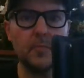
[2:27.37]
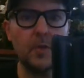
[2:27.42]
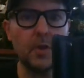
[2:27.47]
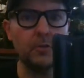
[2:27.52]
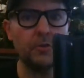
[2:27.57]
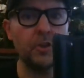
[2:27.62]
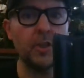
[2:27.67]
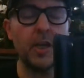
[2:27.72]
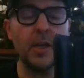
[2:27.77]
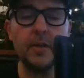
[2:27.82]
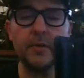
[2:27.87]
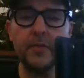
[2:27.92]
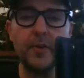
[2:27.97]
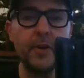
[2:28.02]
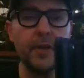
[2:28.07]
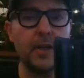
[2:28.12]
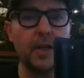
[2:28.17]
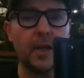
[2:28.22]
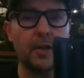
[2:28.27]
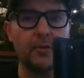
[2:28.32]
which again is
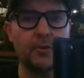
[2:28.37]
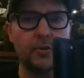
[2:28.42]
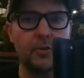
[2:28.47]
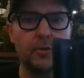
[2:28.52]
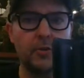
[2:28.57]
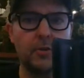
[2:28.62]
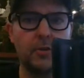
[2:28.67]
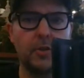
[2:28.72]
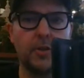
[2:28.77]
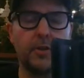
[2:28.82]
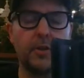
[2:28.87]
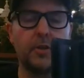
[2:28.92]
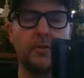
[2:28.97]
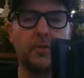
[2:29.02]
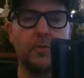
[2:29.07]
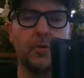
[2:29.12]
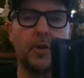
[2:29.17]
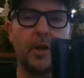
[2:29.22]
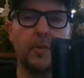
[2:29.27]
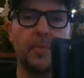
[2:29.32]
very natural, nothing
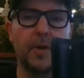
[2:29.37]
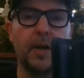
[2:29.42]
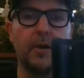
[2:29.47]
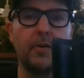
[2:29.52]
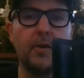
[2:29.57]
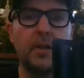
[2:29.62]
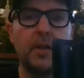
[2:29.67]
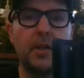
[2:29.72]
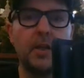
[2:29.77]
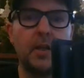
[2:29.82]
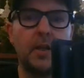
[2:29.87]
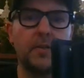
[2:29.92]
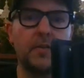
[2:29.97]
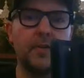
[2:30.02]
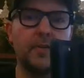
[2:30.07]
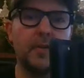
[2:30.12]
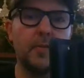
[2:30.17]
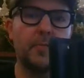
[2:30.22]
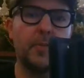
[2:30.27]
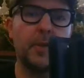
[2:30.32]
to worry about, is that
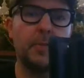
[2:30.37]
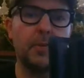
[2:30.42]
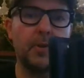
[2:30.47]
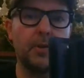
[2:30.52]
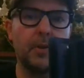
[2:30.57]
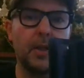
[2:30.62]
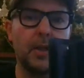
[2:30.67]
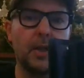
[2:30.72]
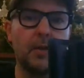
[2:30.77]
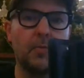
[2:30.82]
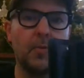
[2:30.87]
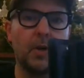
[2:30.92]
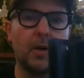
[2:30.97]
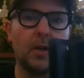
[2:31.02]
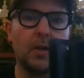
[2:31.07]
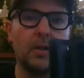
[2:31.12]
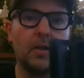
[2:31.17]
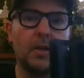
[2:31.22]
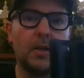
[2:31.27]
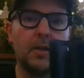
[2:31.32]
some people are thinking,
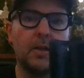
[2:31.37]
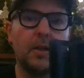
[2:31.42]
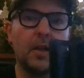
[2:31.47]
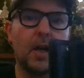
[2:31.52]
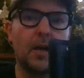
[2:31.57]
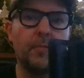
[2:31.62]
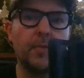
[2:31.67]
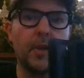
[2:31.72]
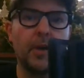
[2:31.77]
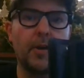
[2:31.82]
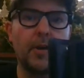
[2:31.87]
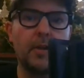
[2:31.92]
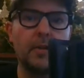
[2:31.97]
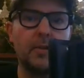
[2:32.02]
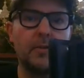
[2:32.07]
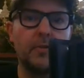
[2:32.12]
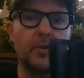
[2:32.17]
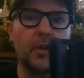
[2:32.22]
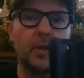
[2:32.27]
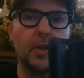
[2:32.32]
well, I'm
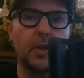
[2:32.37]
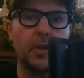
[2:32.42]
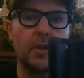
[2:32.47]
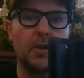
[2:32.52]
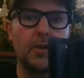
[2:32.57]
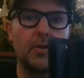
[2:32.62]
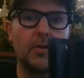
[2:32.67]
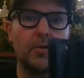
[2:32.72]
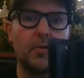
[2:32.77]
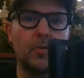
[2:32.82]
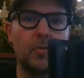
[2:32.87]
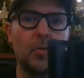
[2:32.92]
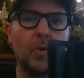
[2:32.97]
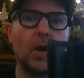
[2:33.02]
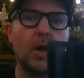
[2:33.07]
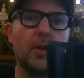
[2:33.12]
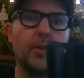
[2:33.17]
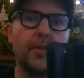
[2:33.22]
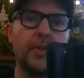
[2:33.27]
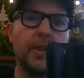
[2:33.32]
going to,
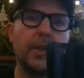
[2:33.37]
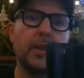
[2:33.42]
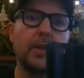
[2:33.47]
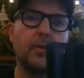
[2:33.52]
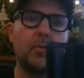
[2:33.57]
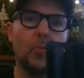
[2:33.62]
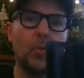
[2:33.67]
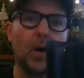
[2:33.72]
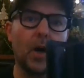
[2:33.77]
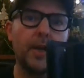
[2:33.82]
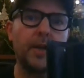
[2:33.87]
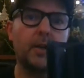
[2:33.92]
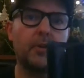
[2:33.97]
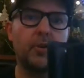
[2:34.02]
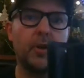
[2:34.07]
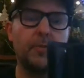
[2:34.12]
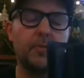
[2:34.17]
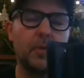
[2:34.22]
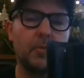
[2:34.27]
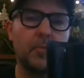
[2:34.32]
while the wider
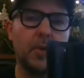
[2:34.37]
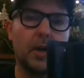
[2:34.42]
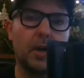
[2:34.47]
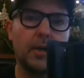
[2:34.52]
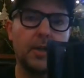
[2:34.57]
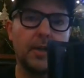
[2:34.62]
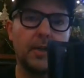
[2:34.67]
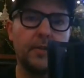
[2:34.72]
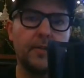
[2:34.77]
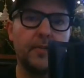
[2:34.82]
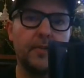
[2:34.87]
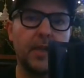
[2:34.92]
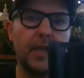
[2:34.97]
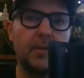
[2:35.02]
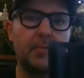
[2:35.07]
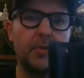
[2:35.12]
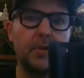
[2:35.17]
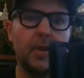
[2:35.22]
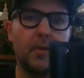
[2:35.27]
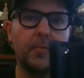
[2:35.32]
crypto markets
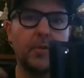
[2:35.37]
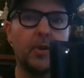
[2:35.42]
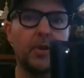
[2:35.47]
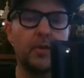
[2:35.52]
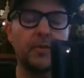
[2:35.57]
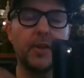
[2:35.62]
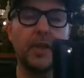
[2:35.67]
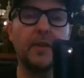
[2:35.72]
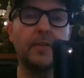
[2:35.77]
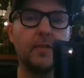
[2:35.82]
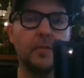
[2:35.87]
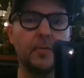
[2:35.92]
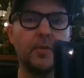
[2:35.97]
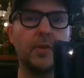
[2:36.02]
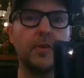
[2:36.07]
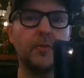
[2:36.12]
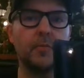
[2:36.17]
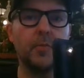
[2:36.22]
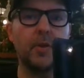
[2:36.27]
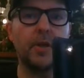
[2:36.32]
dip, I'm going to take some of
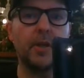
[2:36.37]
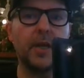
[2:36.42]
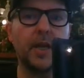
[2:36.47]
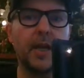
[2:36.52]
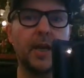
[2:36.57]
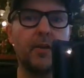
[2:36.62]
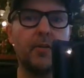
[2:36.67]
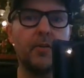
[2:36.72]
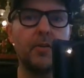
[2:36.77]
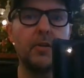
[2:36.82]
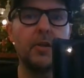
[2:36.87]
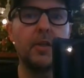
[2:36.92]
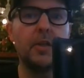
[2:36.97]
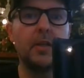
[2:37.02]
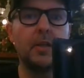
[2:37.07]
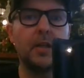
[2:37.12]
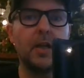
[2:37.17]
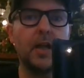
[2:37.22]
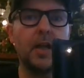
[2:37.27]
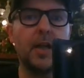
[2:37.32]
this money out
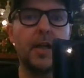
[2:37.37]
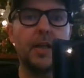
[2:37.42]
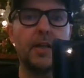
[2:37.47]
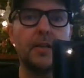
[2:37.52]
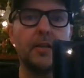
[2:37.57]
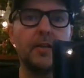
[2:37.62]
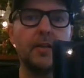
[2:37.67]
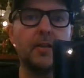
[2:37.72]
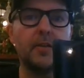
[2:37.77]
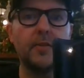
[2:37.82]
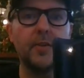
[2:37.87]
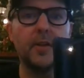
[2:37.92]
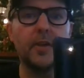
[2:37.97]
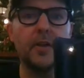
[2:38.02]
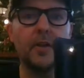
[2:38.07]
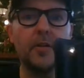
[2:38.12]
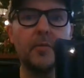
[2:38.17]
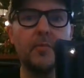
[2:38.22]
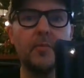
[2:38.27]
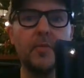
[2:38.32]
and
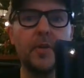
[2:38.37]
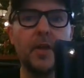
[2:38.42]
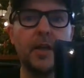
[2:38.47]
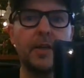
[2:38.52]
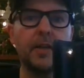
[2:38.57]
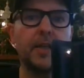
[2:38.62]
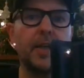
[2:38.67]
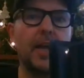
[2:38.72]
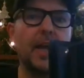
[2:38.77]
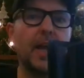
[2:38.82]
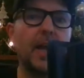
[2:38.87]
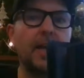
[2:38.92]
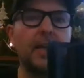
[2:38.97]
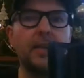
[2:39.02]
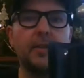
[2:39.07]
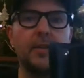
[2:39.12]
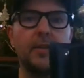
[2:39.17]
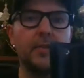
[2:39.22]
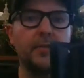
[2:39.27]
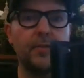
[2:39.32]
um, and get
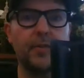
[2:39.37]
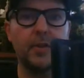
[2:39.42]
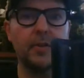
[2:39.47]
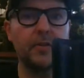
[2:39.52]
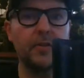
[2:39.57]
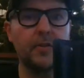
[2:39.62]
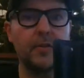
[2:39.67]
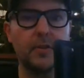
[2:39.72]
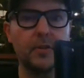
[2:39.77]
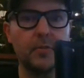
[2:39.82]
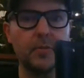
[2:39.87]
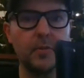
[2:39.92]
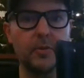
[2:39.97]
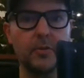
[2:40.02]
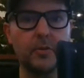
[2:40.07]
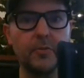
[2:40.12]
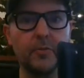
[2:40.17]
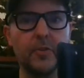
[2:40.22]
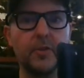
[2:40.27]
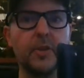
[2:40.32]
ADA, for instance,
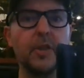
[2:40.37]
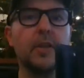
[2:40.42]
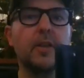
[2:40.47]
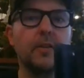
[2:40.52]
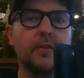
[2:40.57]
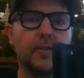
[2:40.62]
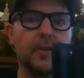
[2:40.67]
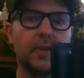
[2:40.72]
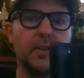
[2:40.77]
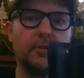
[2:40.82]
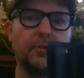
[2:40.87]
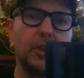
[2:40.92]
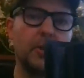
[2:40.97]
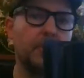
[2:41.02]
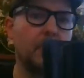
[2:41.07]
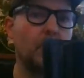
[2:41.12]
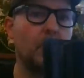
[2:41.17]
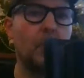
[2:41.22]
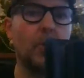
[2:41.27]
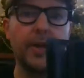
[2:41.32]
which is ridiculously
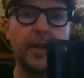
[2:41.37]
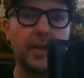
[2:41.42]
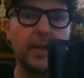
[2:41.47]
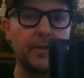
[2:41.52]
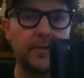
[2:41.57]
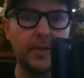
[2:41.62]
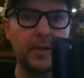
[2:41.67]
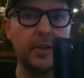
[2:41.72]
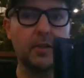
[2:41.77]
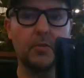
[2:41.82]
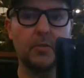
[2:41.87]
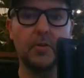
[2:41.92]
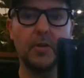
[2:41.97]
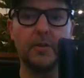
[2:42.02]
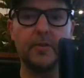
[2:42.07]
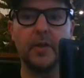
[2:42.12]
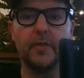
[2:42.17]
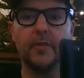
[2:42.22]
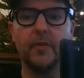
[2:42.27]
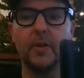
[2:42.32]
cheap at 118 or
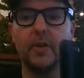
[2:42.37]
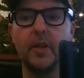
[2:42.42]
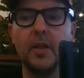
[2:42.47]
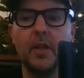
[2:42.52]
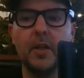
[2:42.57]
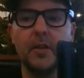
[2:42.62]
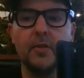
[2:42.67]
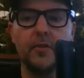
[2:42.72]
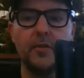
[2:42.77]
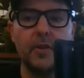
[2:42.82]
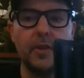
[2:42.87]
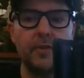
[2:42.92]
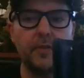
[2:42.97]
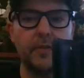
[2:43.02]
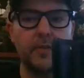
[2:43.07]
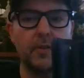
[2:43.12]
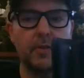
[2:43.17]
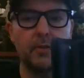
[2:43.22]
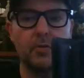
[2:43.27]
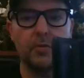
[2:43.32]
whatever. So these
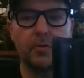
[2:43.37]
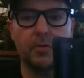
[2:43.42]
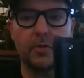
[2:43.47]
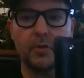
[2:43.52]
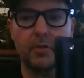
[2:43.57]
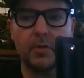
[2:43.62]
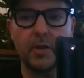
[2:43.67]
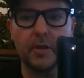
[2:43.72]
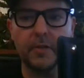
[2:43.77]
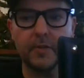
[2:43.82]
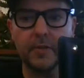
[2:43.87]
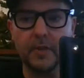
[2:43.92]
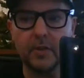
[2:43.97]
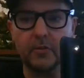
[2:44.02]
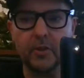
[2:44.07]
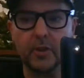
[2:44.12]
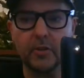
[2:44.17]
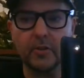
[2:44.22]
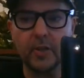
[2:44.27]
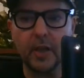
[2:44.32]
are the sorts of things that are
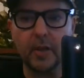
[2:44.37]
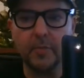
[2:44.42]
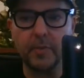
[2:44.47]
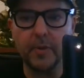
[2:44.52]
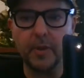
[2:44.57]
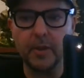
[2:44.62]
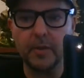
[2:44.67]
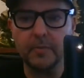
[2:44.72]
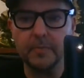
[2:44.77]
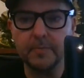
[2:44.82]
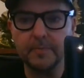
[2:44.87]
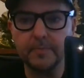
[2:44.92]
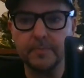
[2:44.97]
just happening.